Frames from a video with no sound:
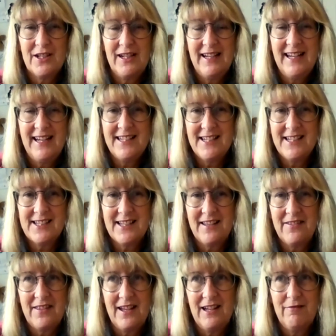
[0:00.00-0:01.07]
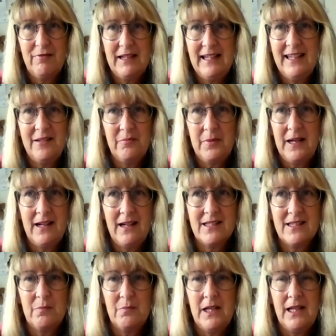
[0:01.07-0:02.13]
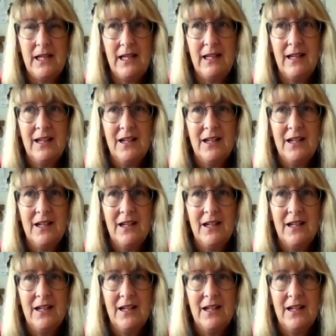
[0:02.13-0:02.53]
lady said there really impacted me,